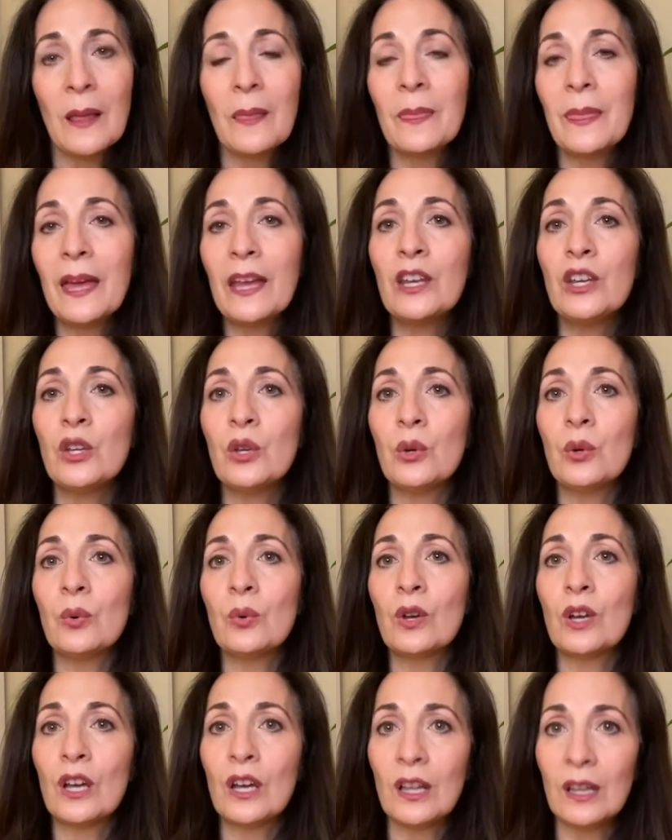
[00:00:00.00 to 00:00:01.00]
Then you
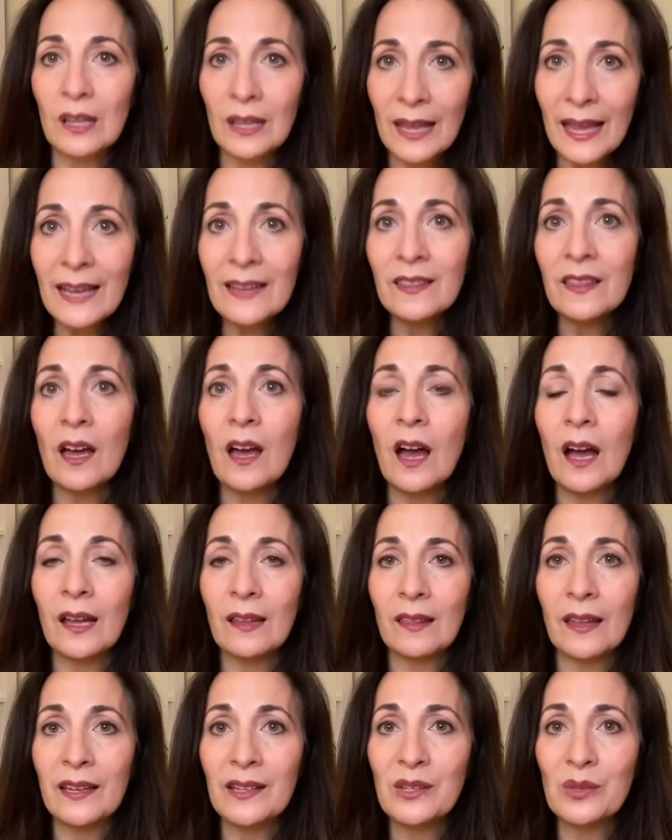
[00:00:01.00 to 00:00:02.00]
collect the
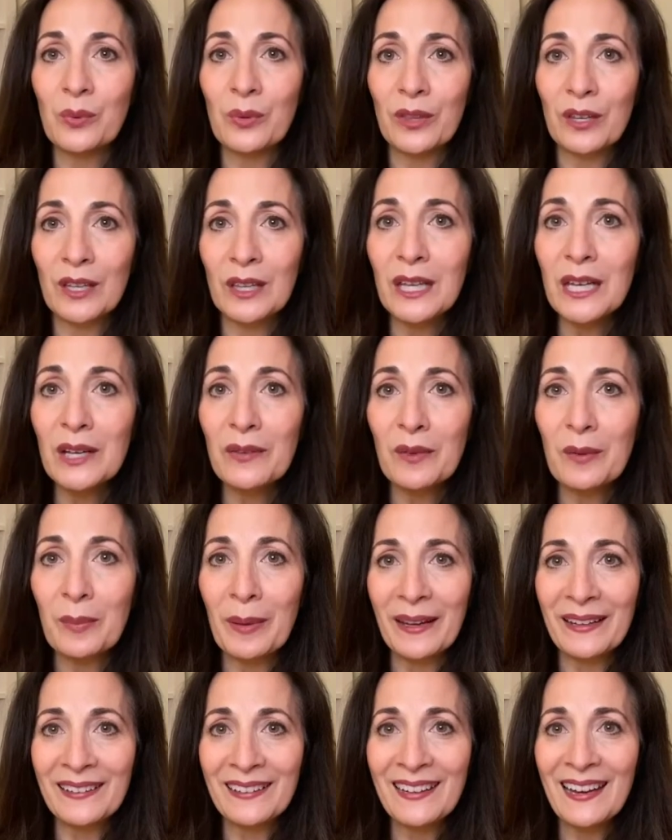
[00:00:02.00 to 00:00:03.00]
highlights with a click of a
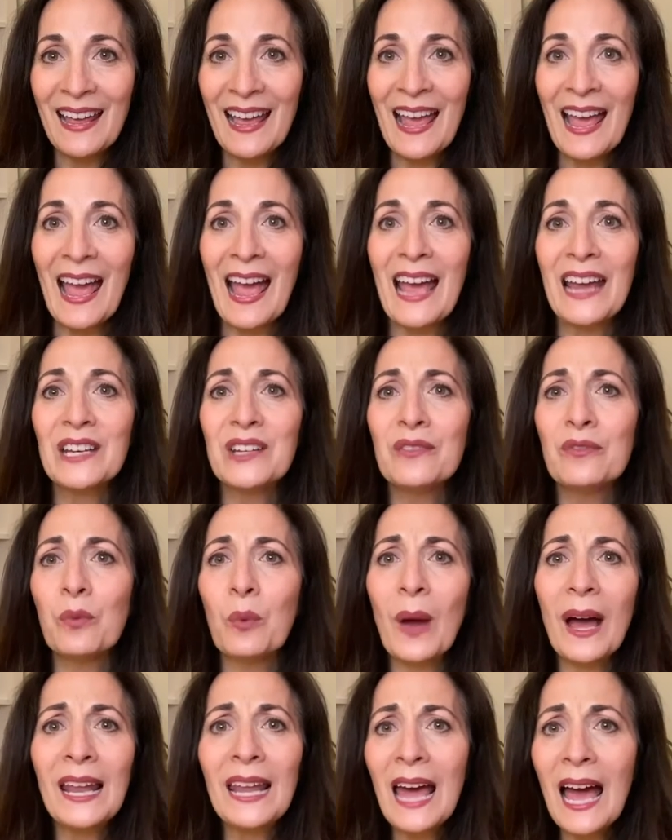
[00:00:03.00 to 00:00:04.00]
button, and
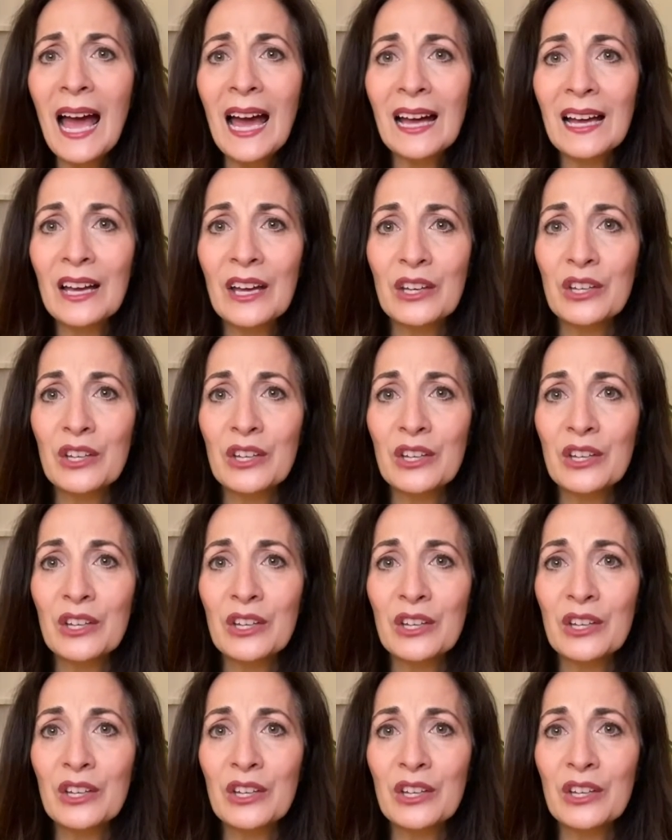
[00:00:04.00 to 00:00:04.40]
voila!